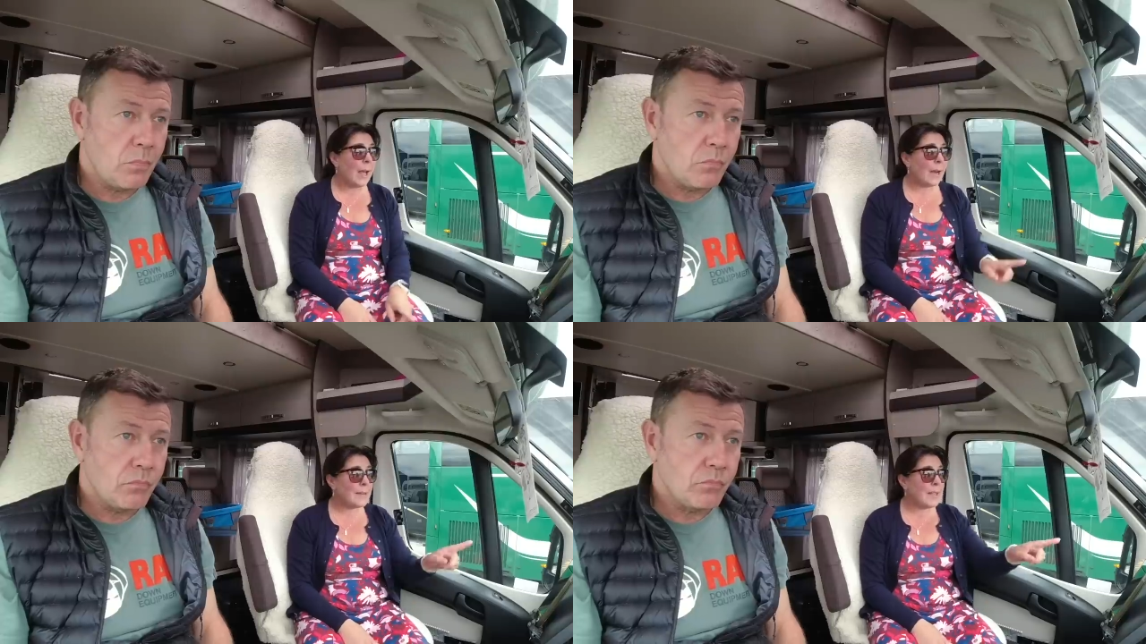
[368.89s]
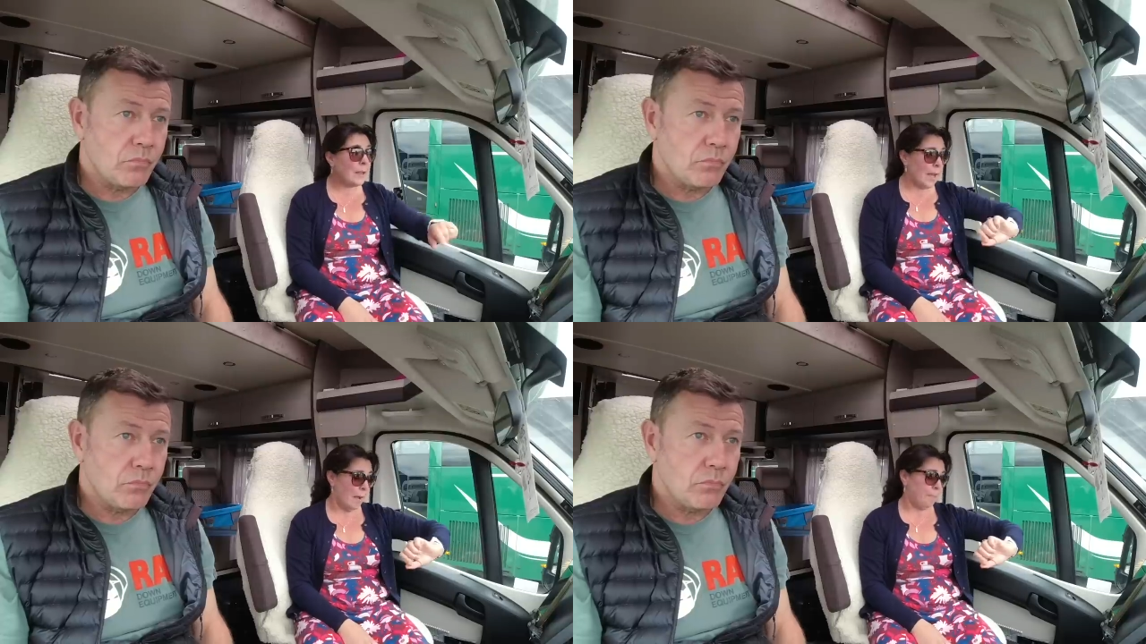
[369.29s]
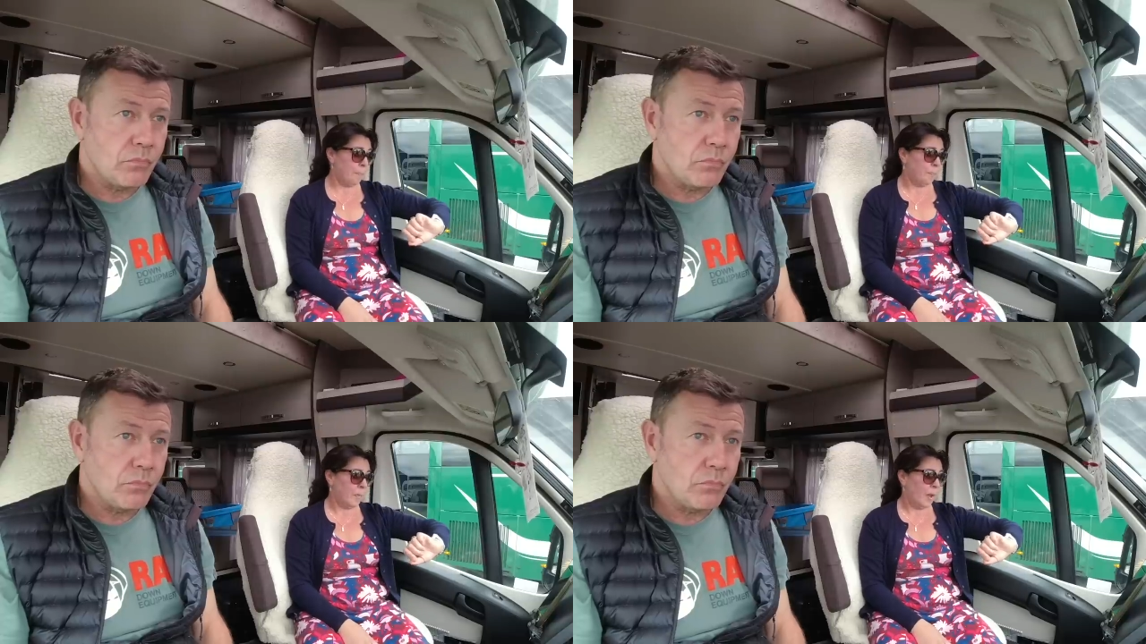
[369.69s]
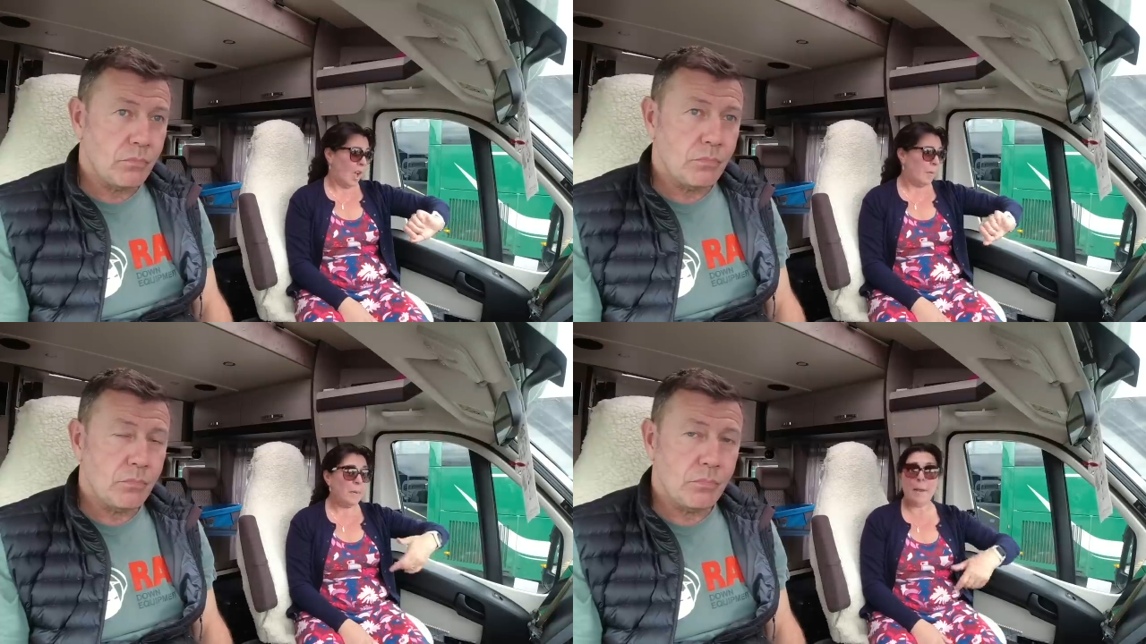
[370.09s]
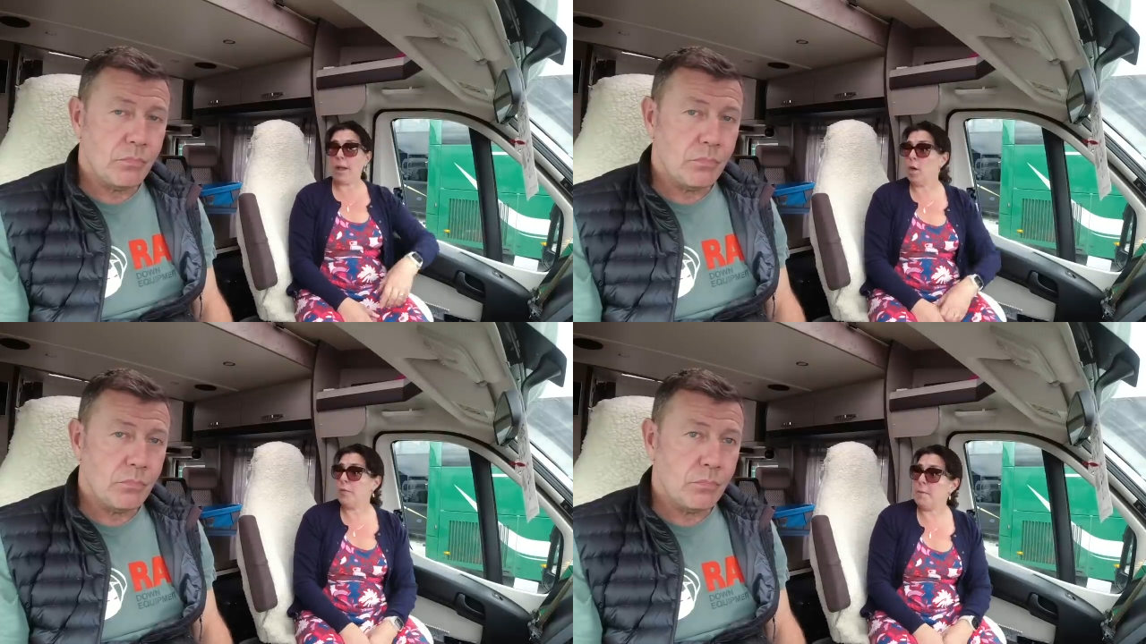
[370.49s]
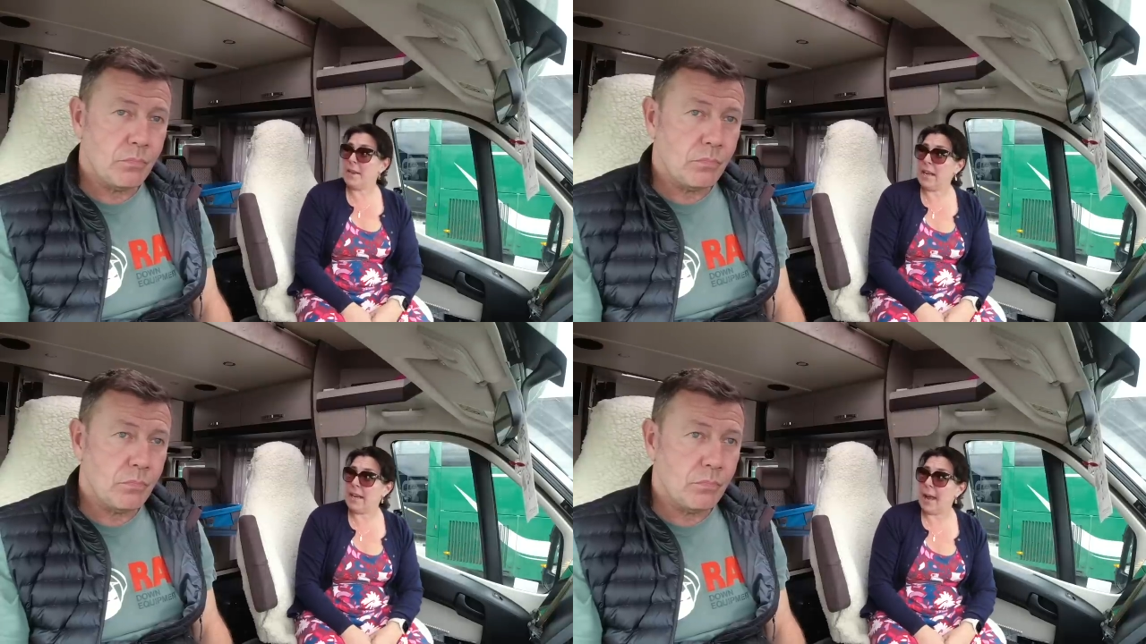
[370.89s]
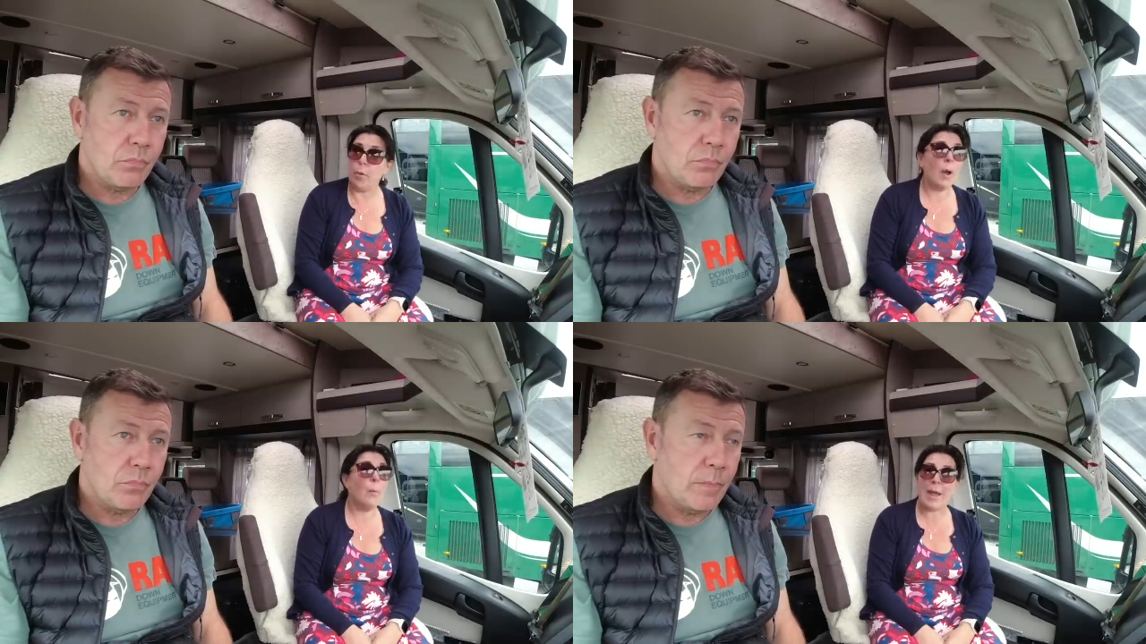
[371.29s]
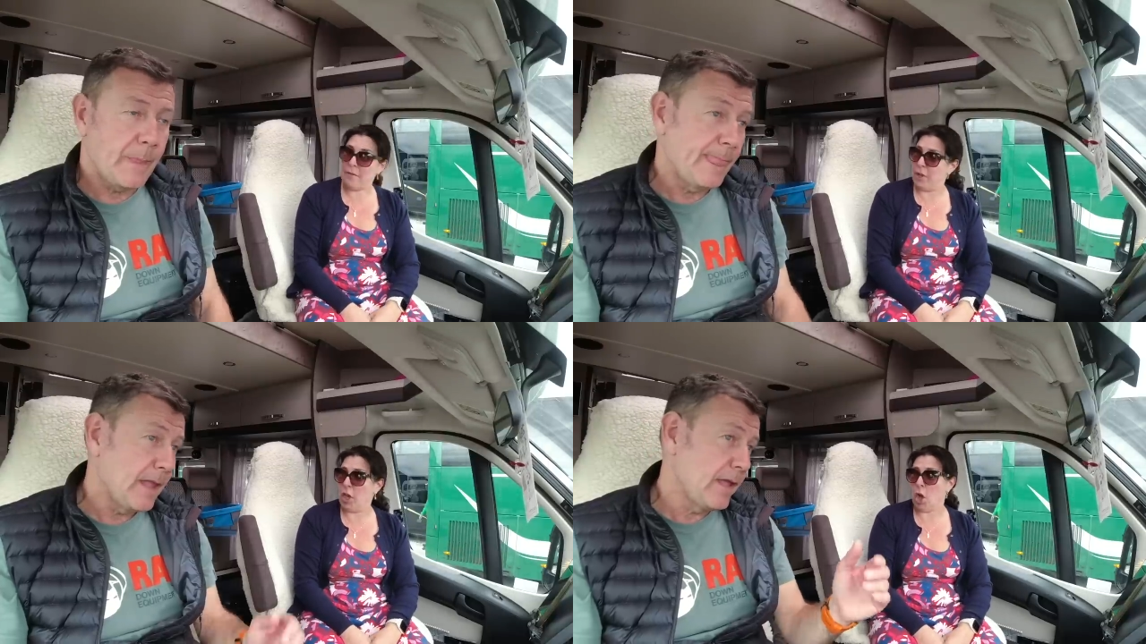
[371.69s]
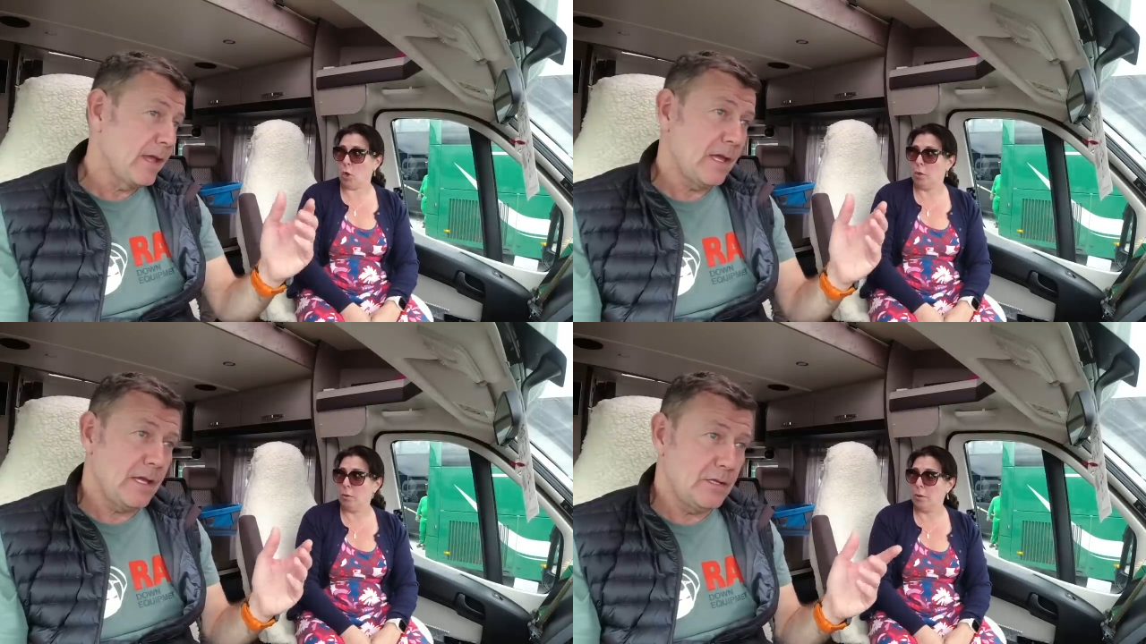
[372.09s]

Speaker 1: And I tell you, I've been back over a minute now, and we haven't gone.